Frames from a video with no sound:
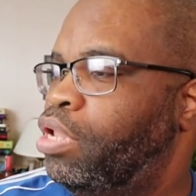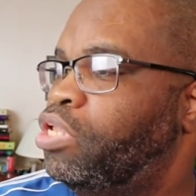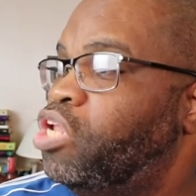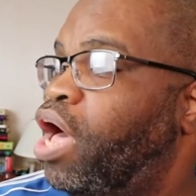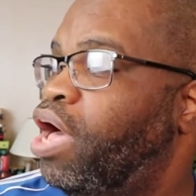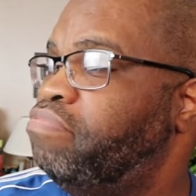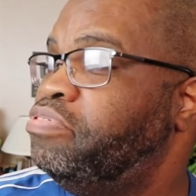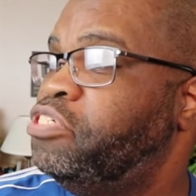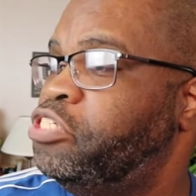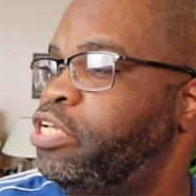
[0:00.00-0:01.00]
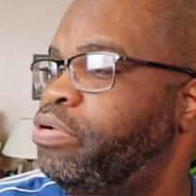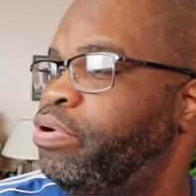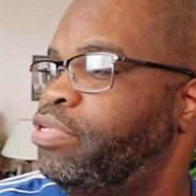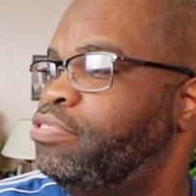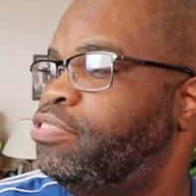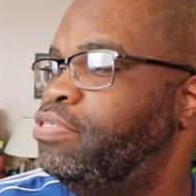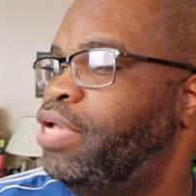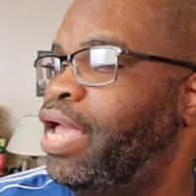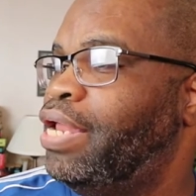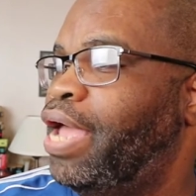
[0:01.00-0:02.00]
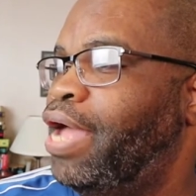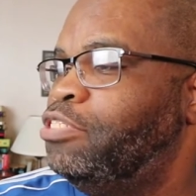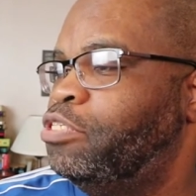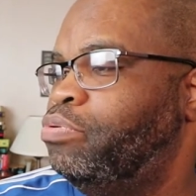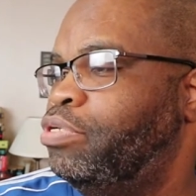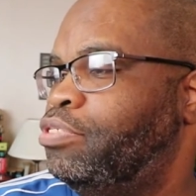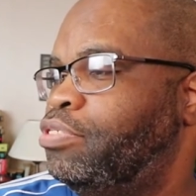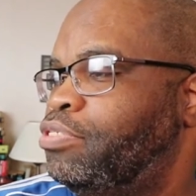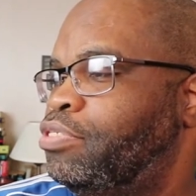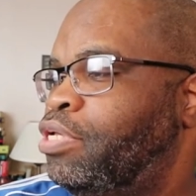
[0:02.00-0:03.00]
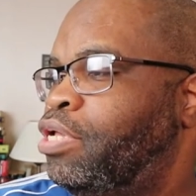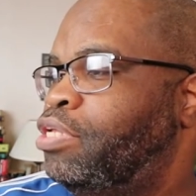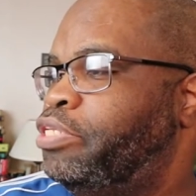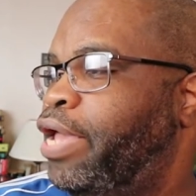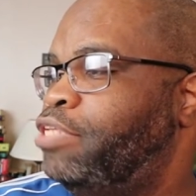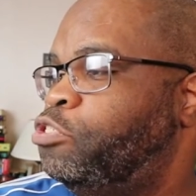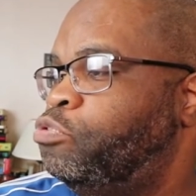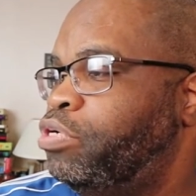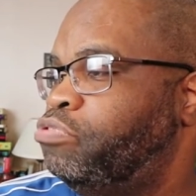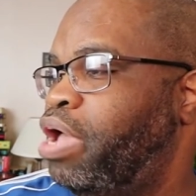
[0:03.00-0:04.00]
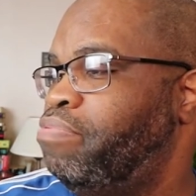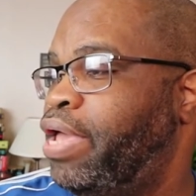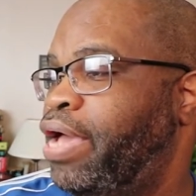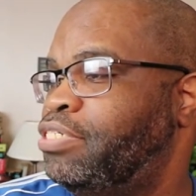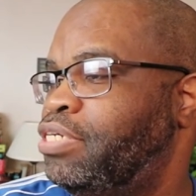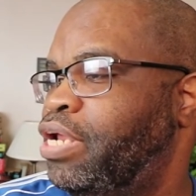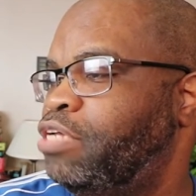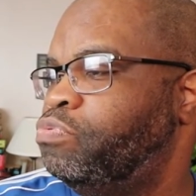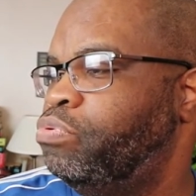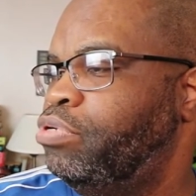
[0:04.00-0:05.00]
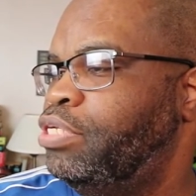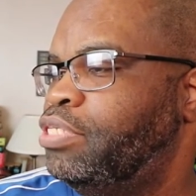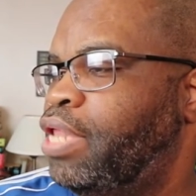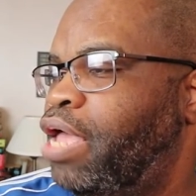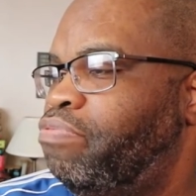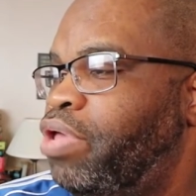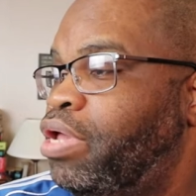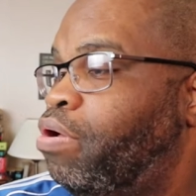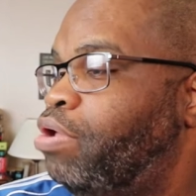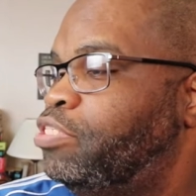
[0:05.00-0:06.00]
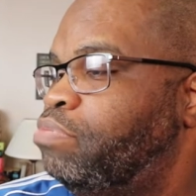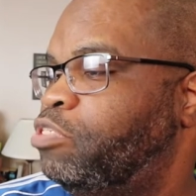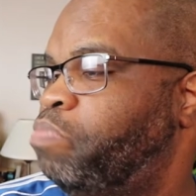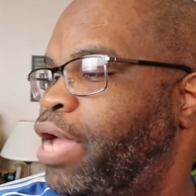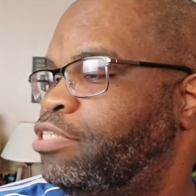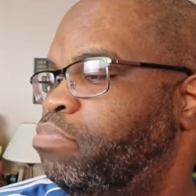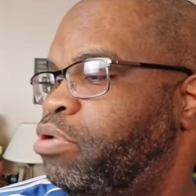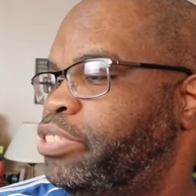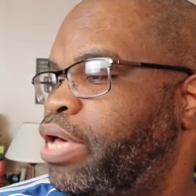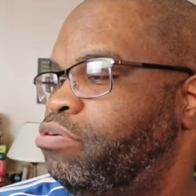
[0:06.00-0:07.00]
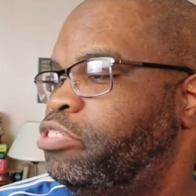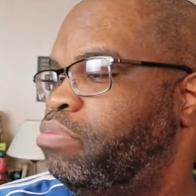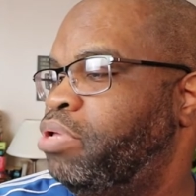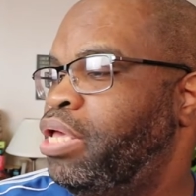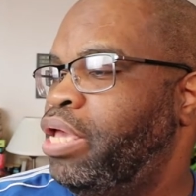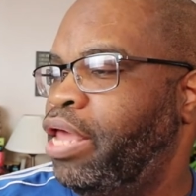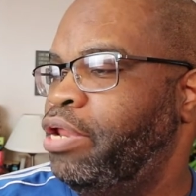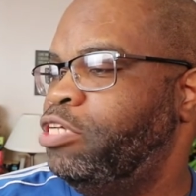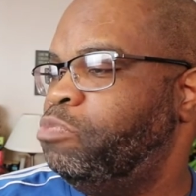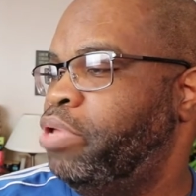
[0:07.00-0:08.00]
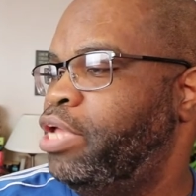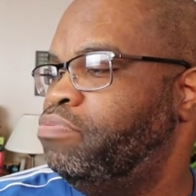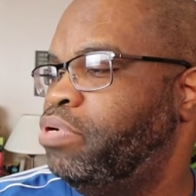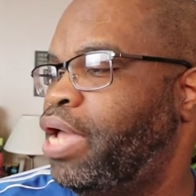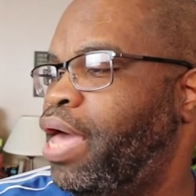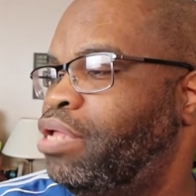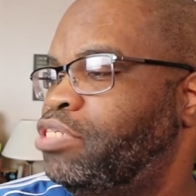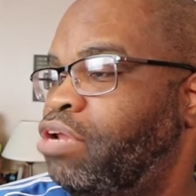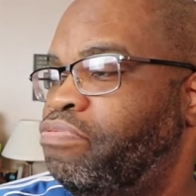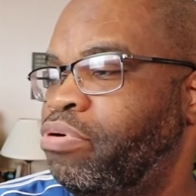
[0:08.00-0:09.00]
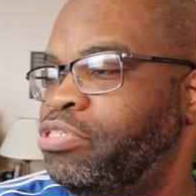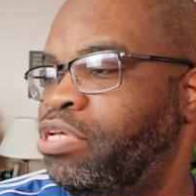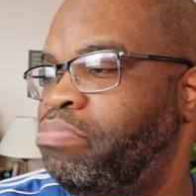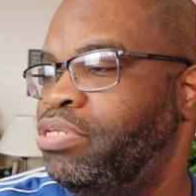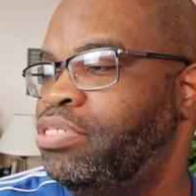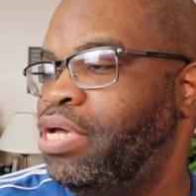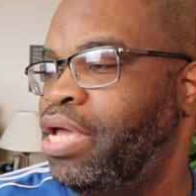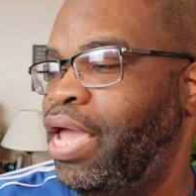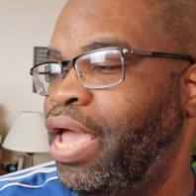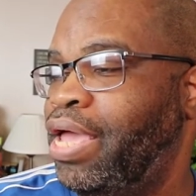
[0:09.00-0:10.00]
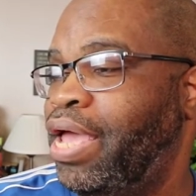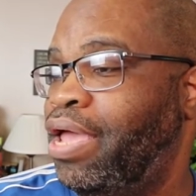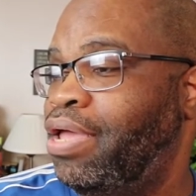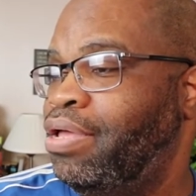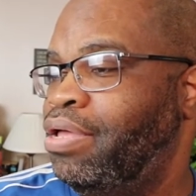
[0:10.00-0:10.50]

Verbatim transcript: Love, Secrets, and Consequences. Ted's drunk driving accident has ruined his life. It cost him his basketball scholarship, ended his plans for college, and forced him into AA.